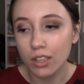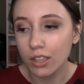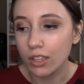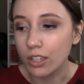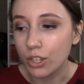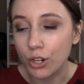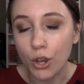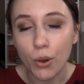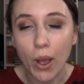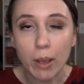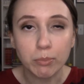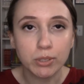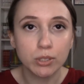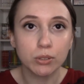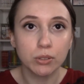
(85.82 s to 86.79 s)
you know, I'm
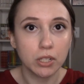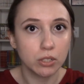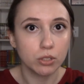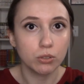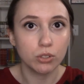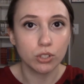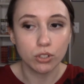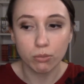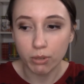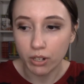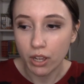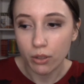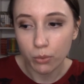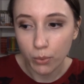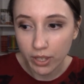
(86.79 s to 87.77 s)
still not too sure about
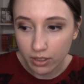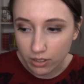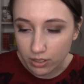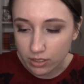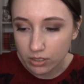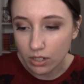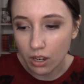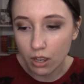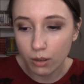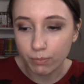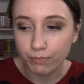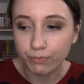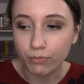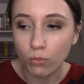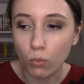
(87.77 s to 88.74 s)
how the waitlist
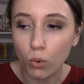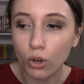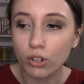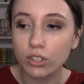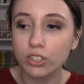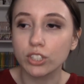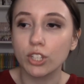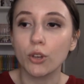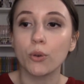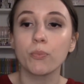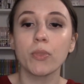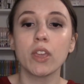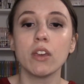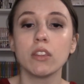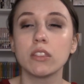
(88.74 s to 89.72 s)
works. So
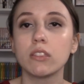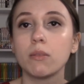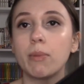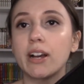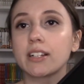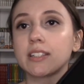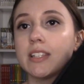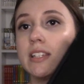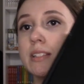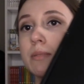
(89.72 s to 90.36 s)
the box is